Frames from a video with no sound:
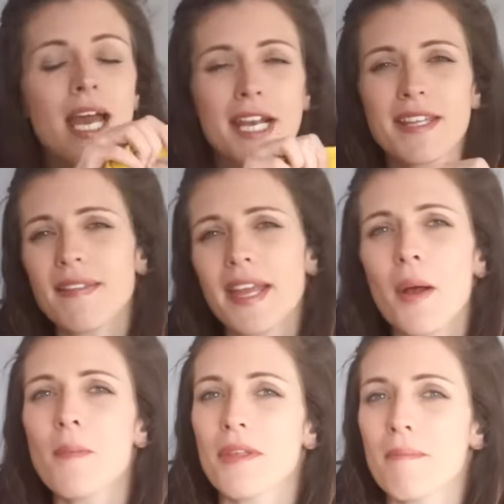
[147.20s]
And I think they
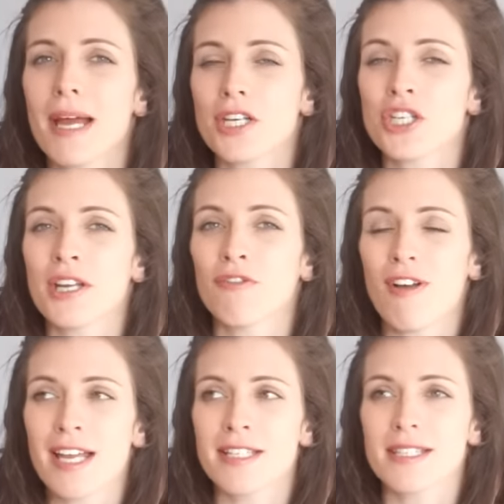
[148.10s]
come with a matching
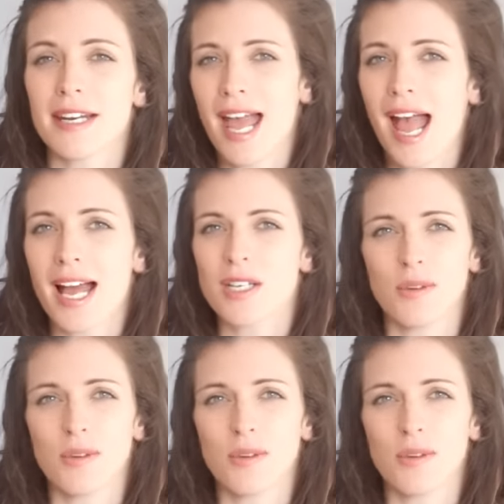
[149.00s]
vest and hat,